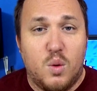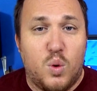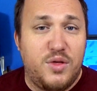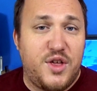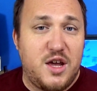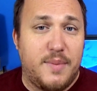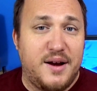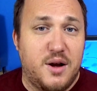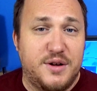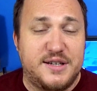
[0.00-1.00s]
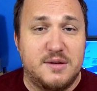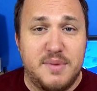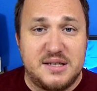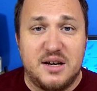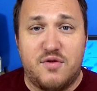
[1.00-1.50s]
One thing you might notice is
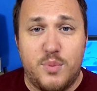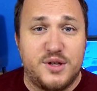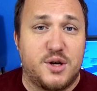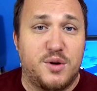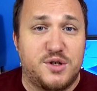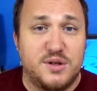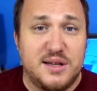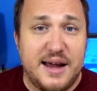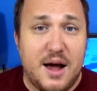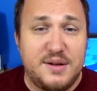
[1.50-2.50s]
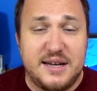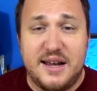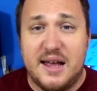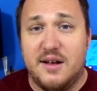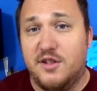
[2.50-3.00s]
missing from this coaster's layout is any
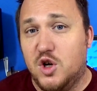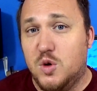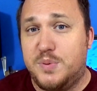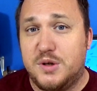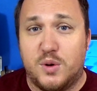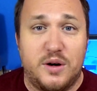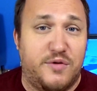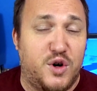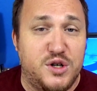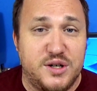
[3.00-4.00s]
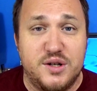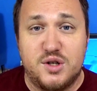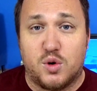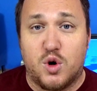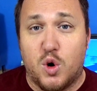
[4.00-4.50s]
kind of loops or inversions
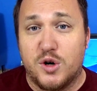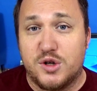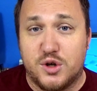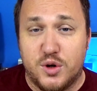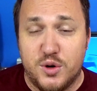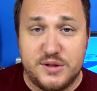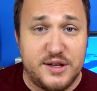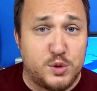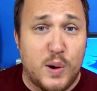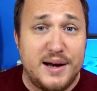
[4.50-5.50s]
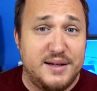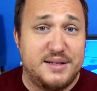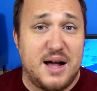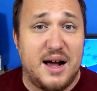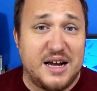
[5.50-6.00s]
or corkscrews. This ride does
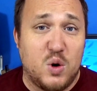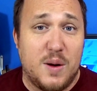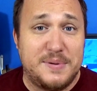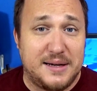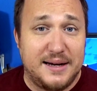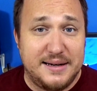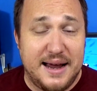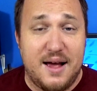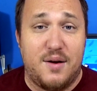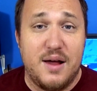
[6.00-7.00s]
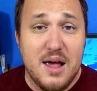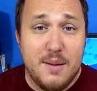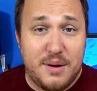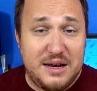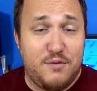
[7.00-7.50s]
not go upside down,
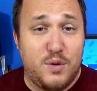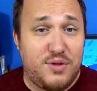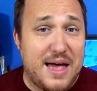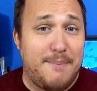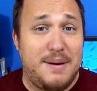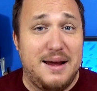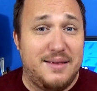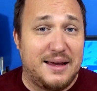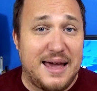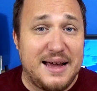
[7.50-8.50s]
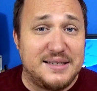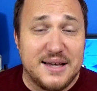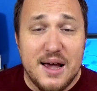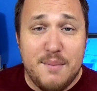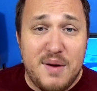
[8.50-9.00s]
but even with that being the case,
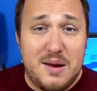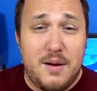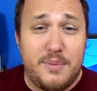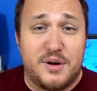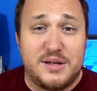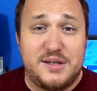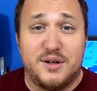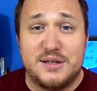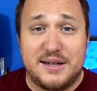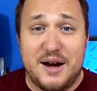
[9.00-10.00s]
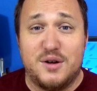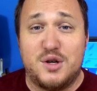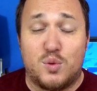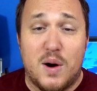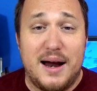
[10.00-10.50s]
many people are still scared to
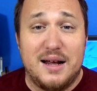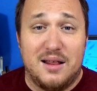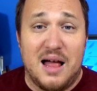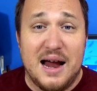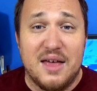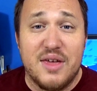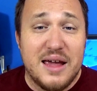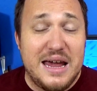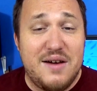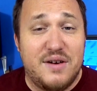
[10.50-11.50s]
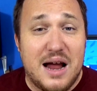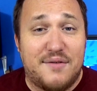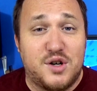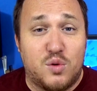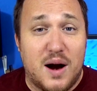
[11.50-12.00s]
ride Goliath even
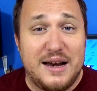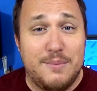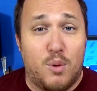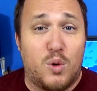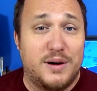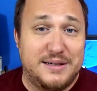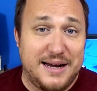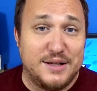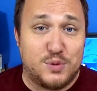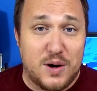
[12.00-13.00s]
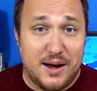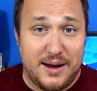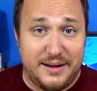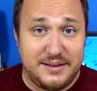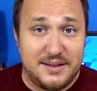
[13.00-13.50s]
after riding more intense
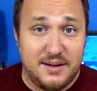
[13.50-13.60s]
rides.